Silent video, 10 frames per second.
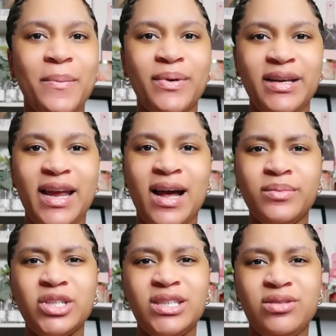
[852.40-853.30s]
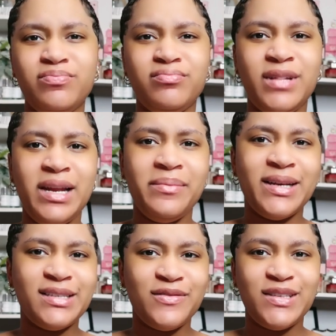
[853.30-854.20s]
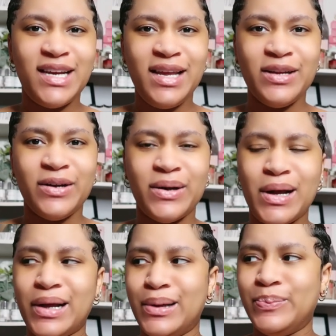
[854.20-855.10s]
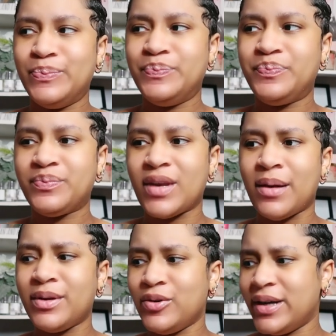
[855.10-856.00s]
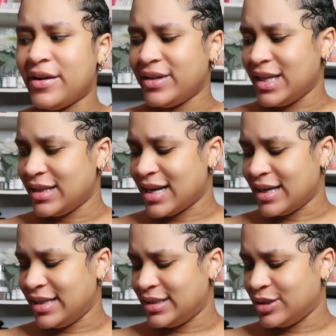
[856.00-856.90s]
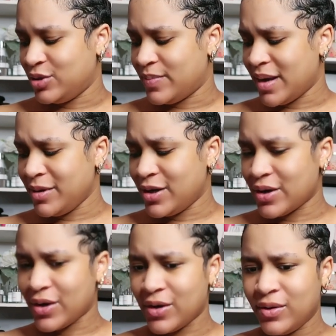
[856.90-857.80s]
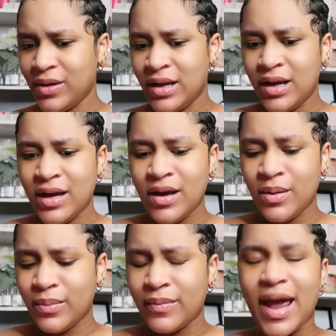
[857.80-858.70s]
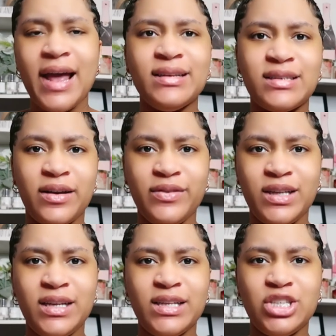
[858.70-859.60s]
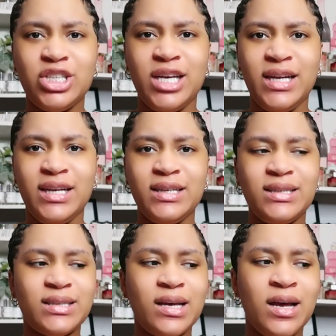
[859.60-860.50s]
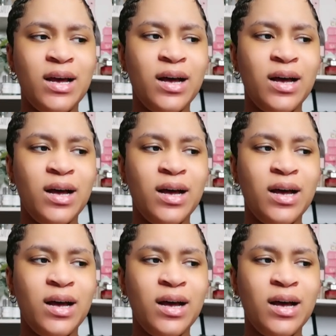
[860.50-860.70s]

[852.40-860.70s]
But yeah, I'm just getting myself together. I've been doing everything that I need to do. Baby girl has everything that she needs.